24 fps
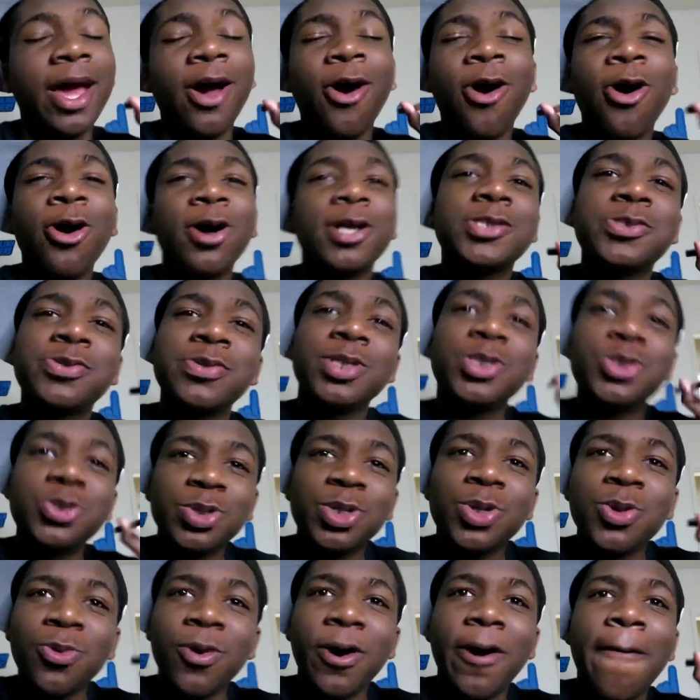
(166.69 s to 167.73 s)
All
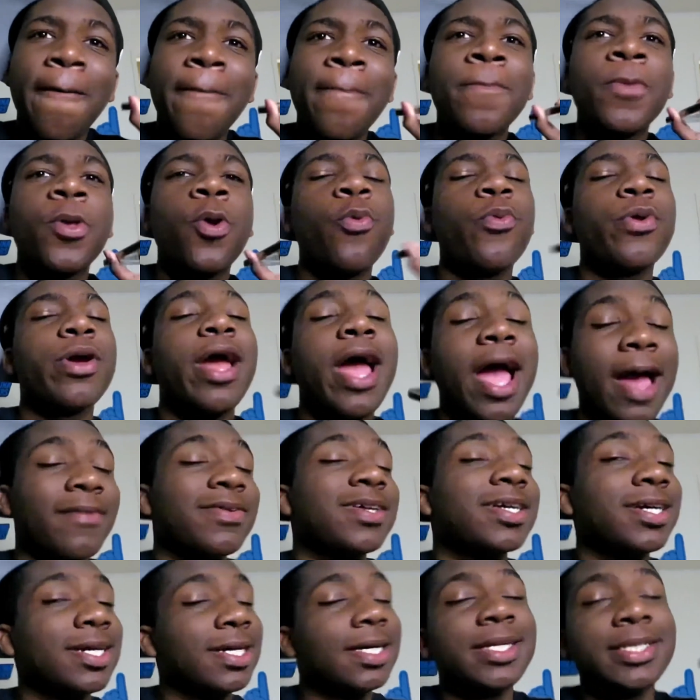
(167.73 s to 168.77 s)
2021, we are
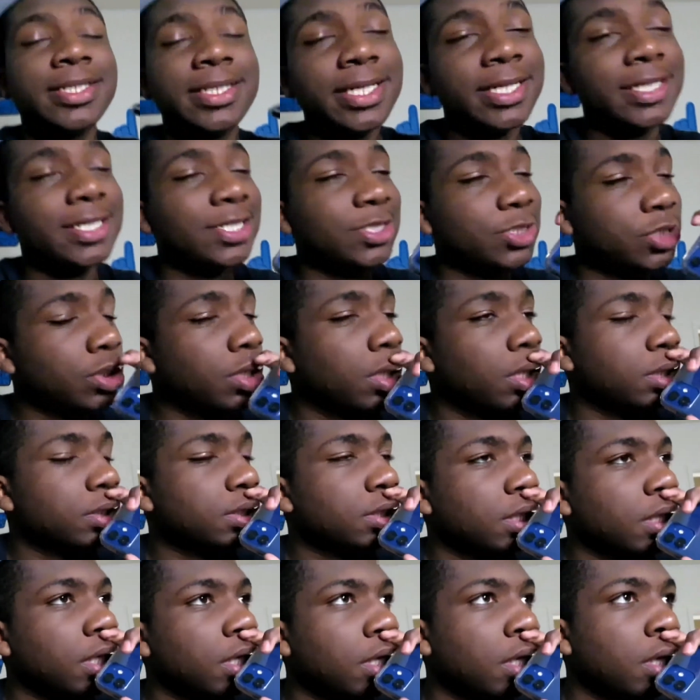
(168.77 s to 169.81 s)
having good attendance, you know what I'm
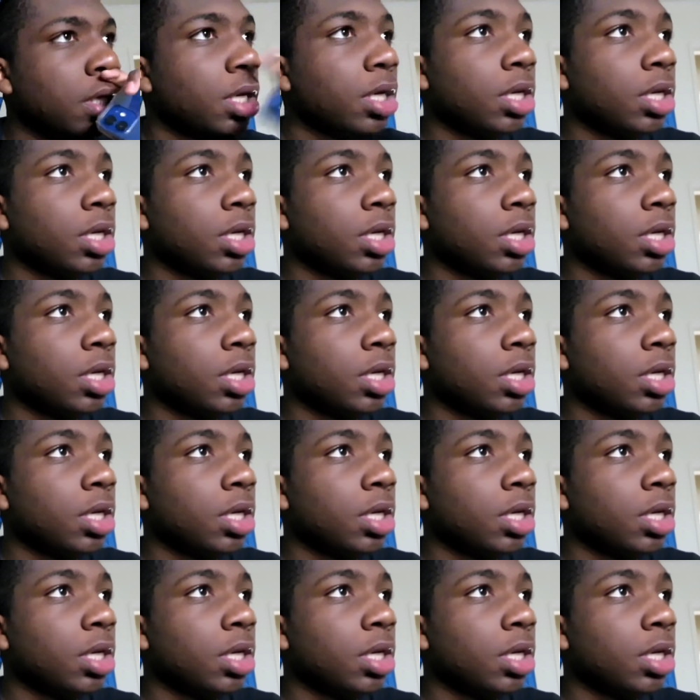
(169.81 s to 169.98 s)
saying?